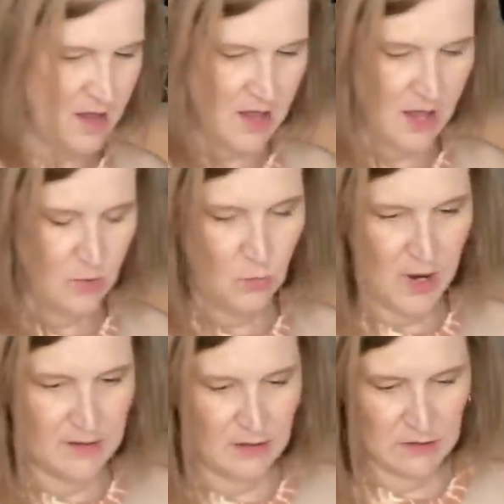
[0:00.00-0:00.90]
in
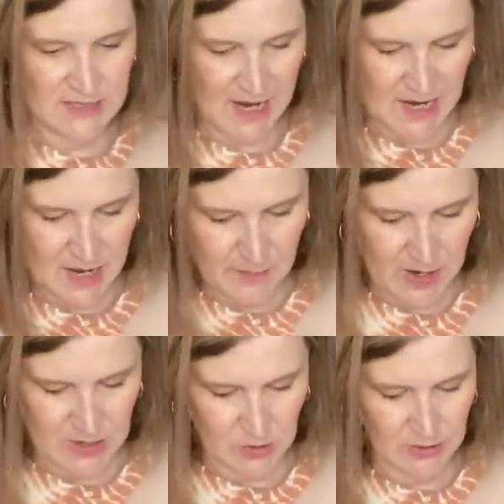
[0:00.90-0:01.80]
one little tiny
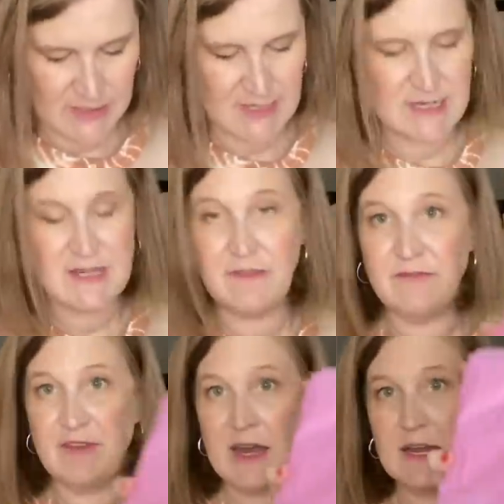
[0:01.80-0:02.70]
bundle. It says
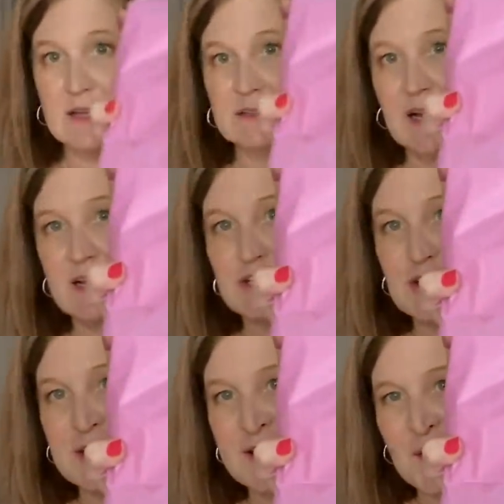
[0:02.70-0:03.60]
Confetti
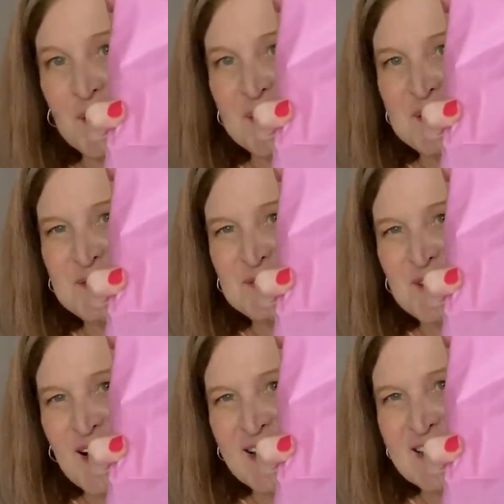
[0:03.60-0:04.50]
Collection on the
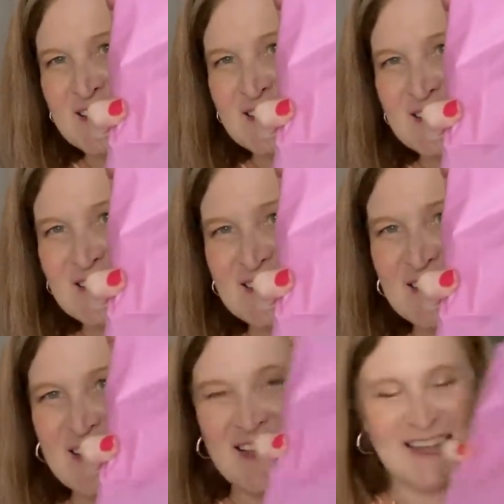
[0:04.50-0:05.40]
front.
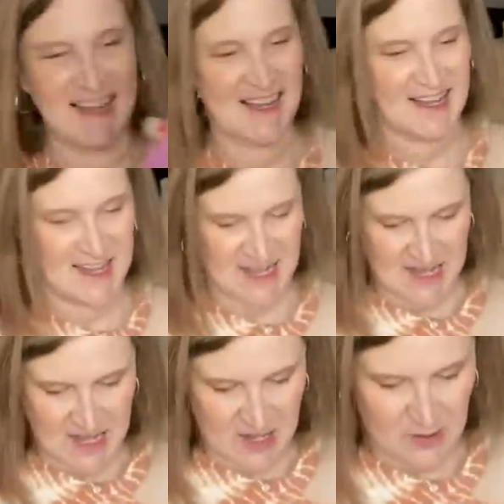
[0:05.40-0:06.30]

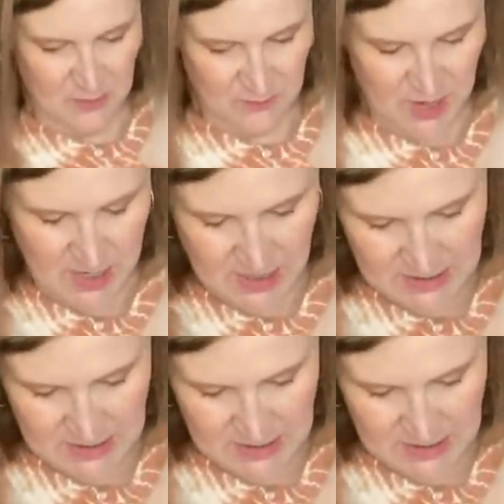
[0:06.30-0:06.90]
All right,